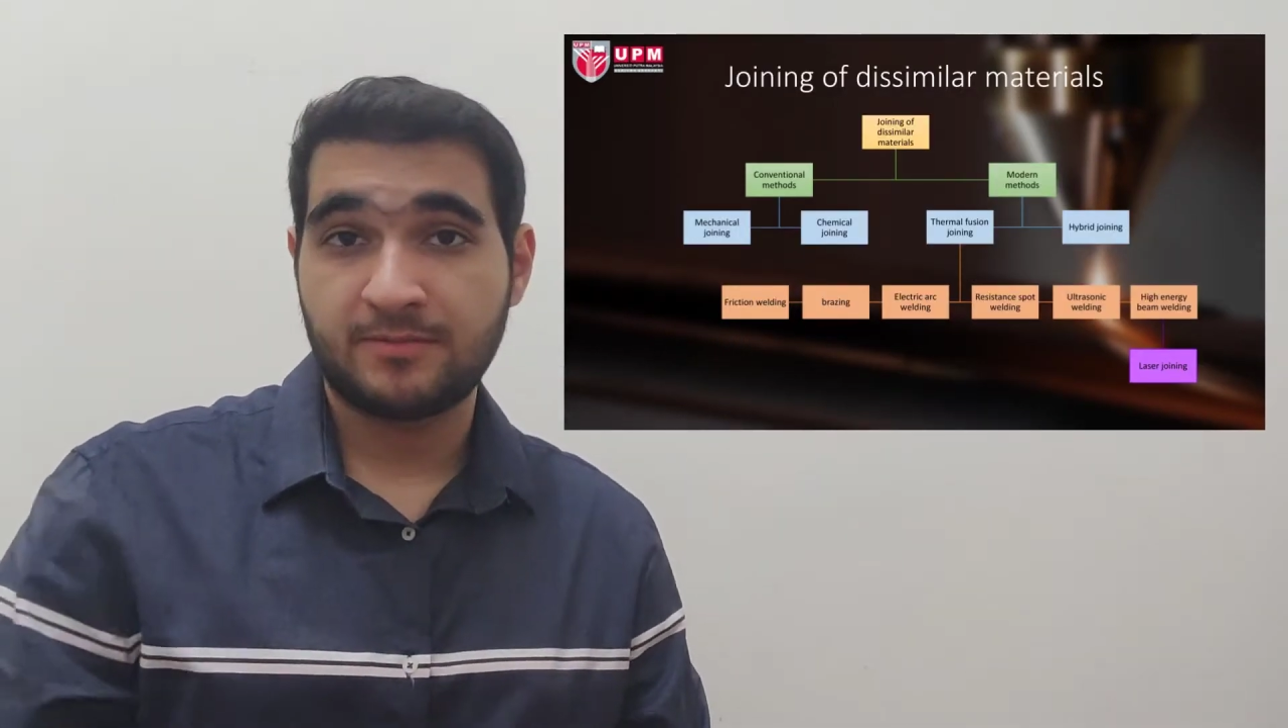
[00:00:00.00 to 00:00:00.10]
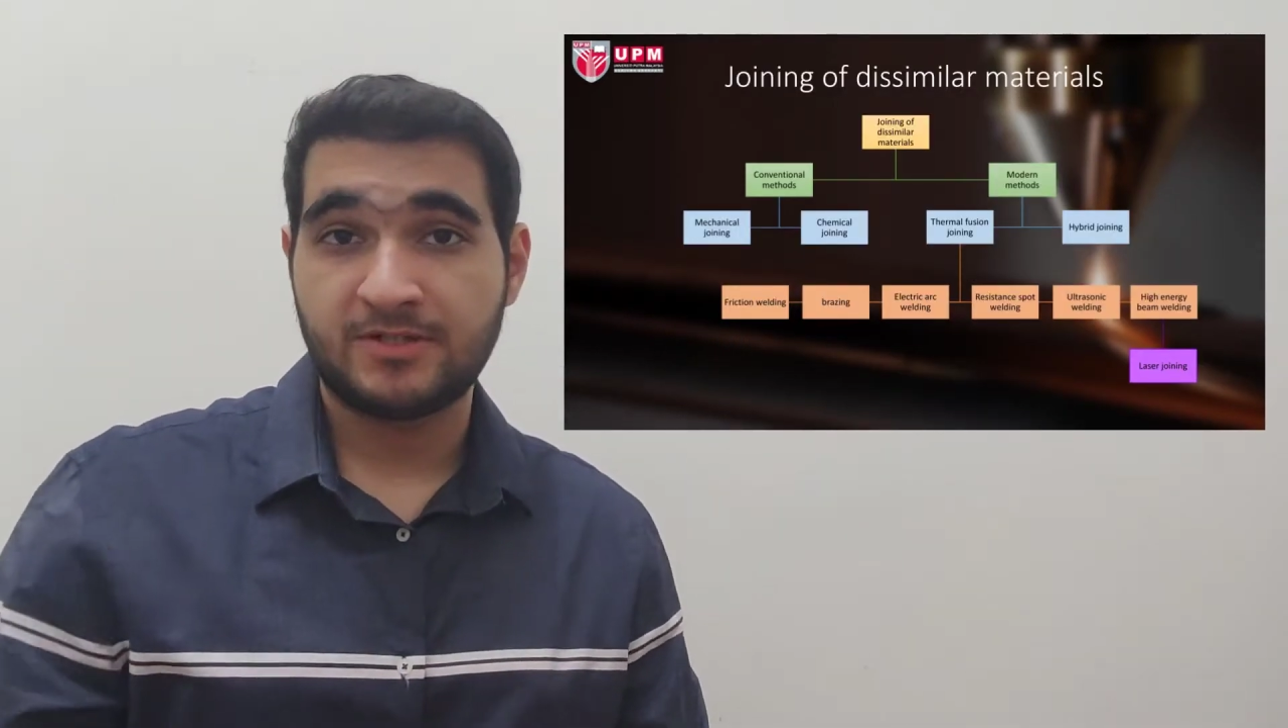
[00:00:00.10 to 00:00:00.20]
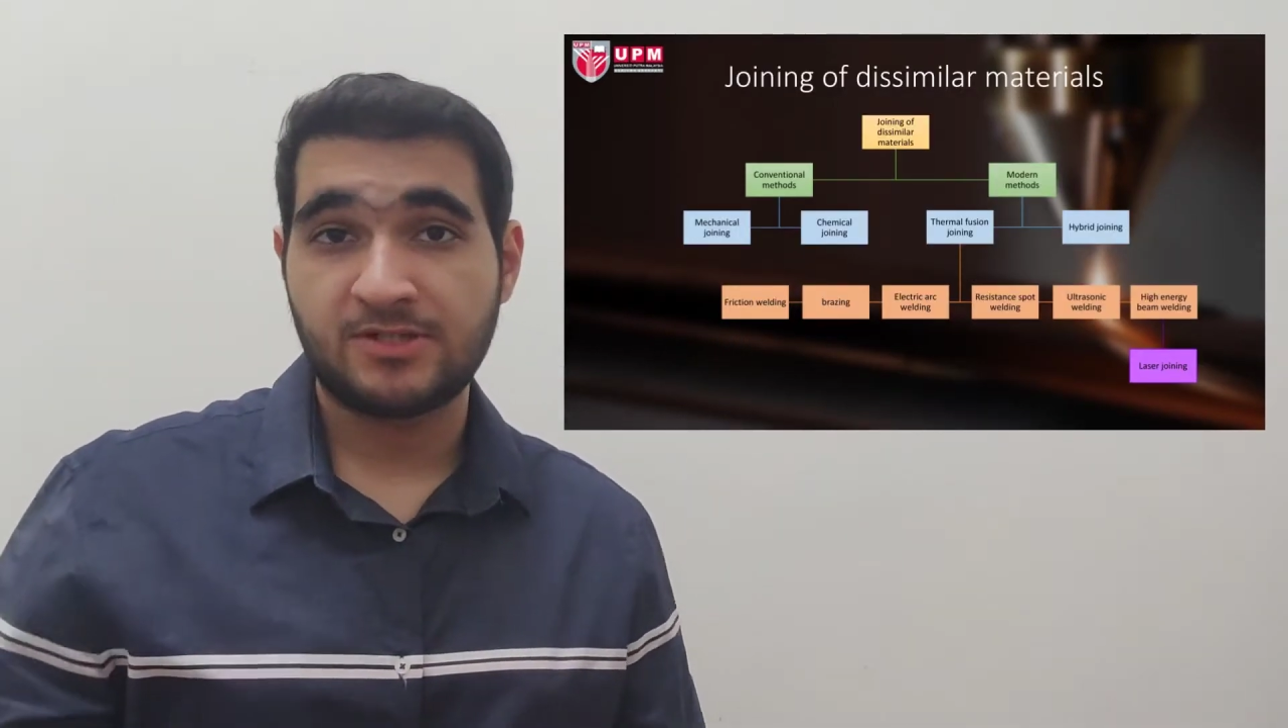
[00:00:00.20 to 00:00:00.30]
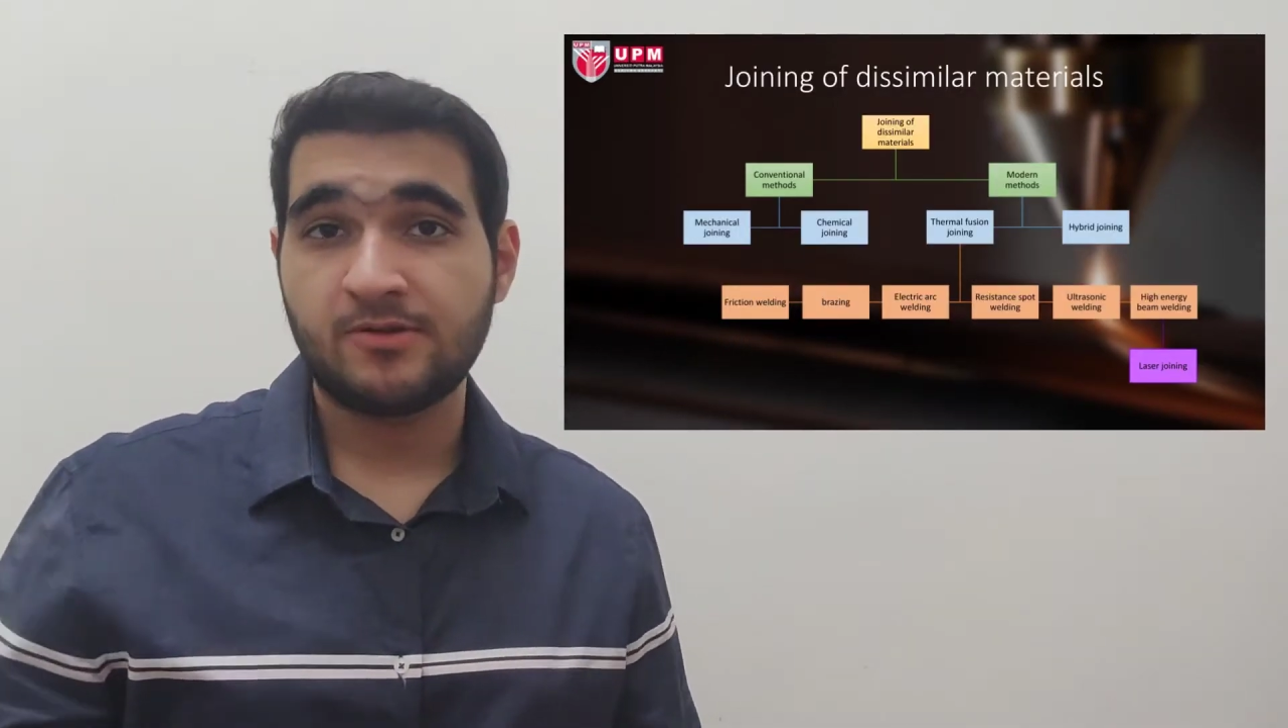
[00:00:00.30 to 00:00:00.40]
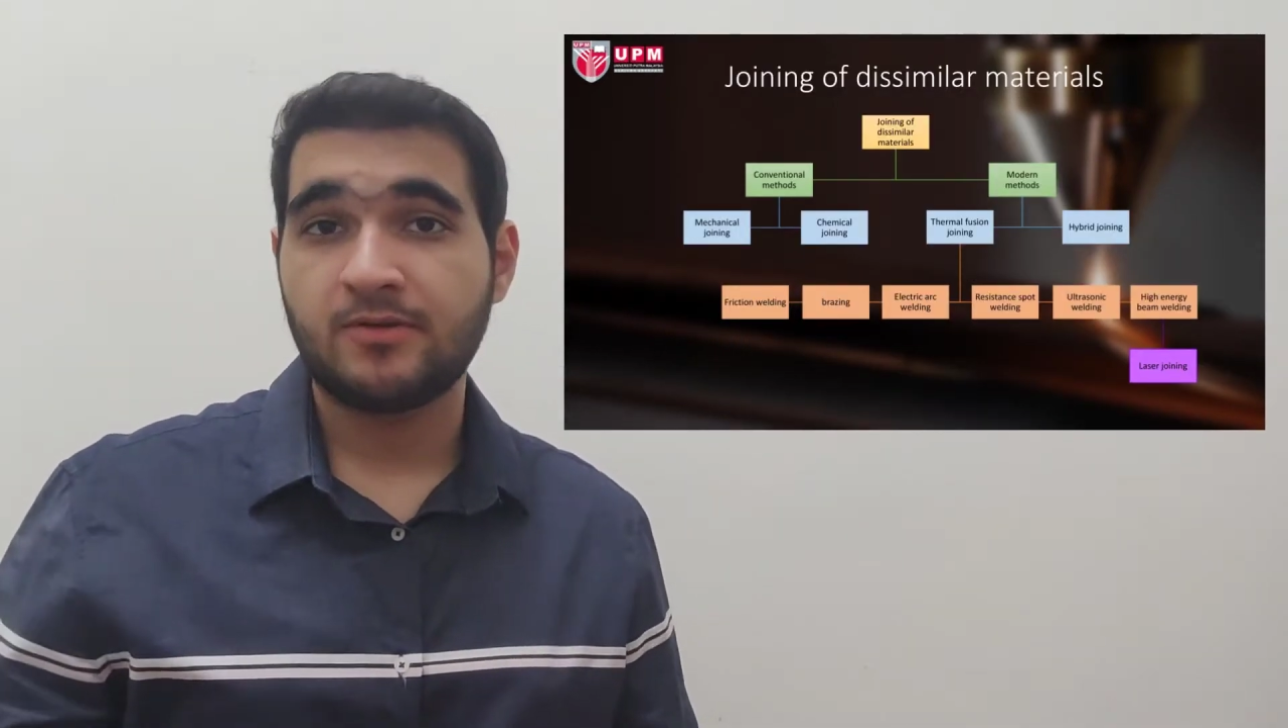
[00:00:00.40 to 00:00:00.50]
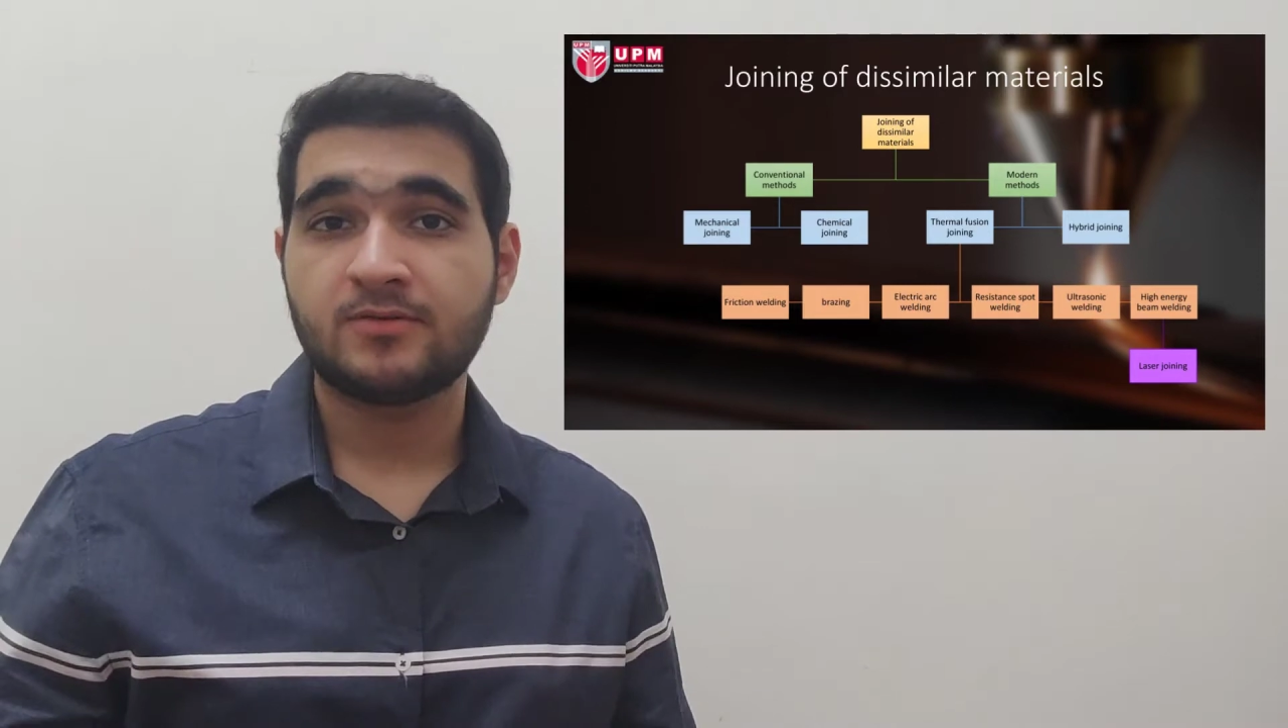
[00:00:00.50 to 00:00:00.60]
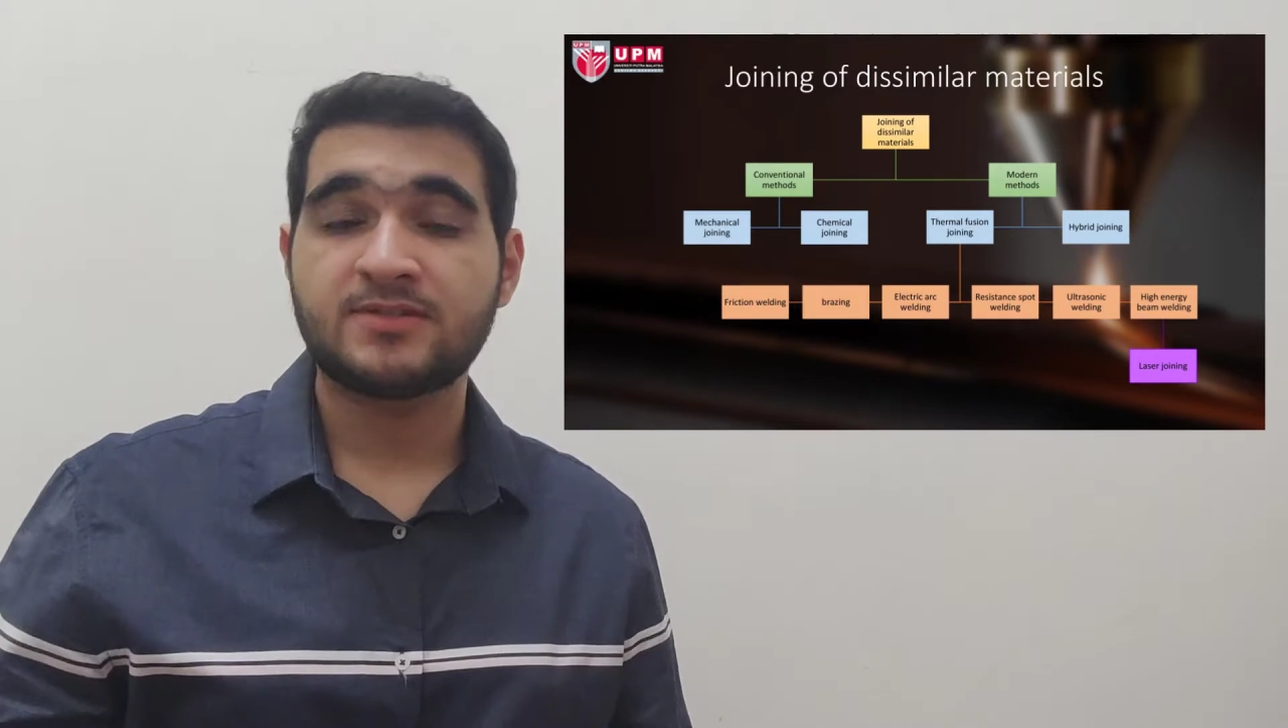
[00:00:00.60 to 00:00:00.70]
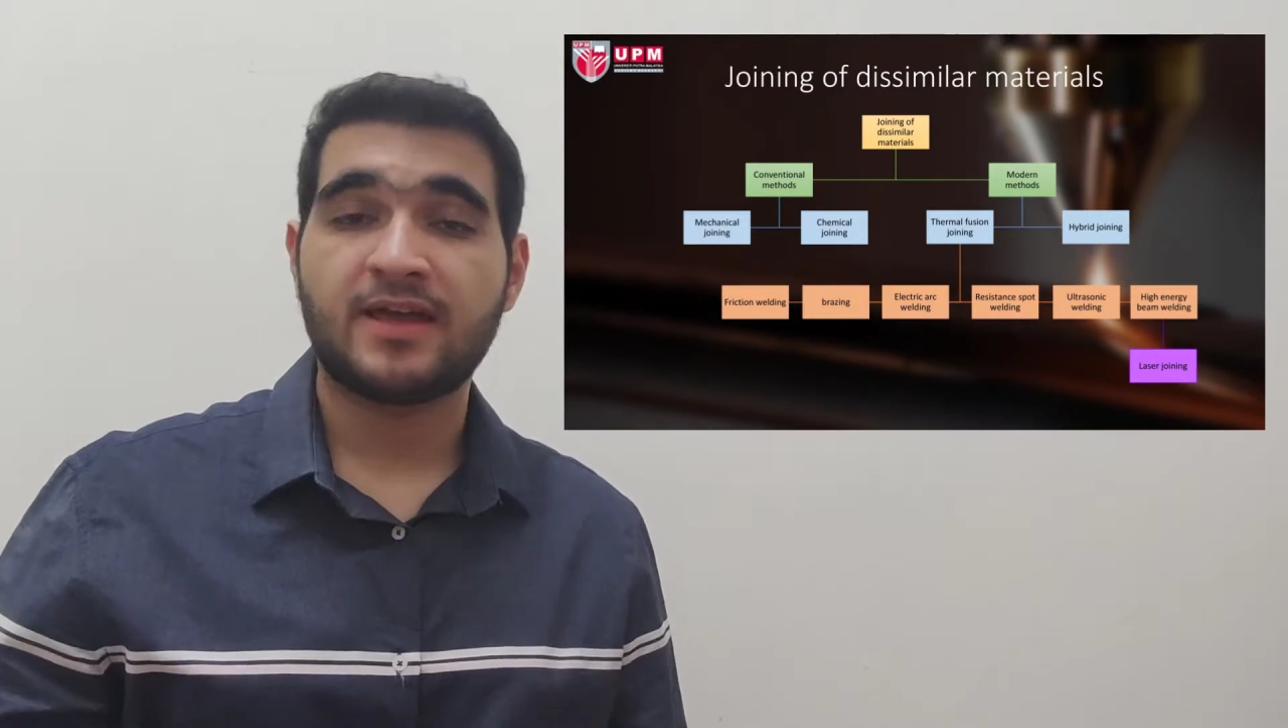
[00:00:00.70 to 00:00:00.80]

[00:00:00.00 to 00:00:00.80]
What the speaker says: materials